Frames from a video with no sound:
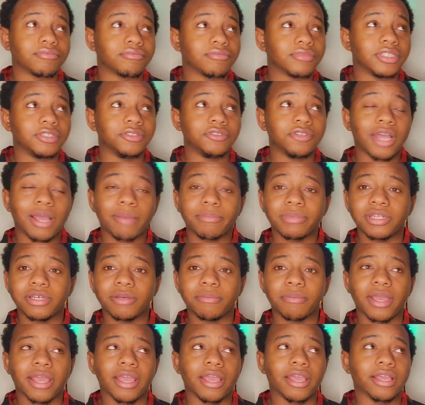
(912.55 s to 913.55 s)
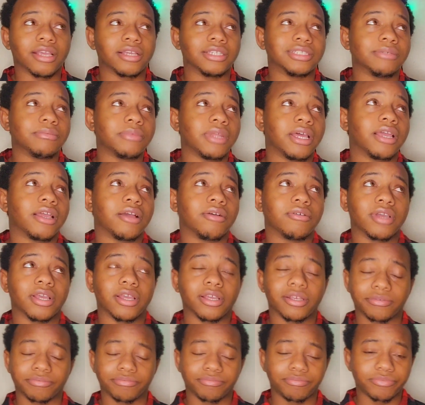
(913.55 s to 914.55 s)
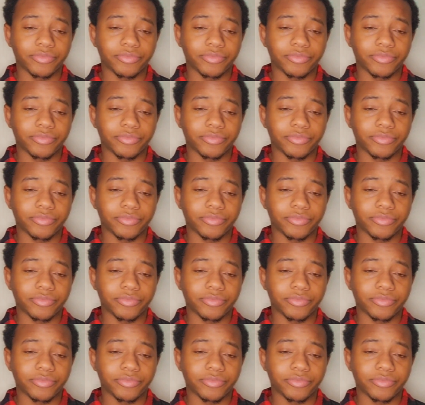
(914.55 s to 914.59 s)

You know, I'm a little mad because I'm like, okay,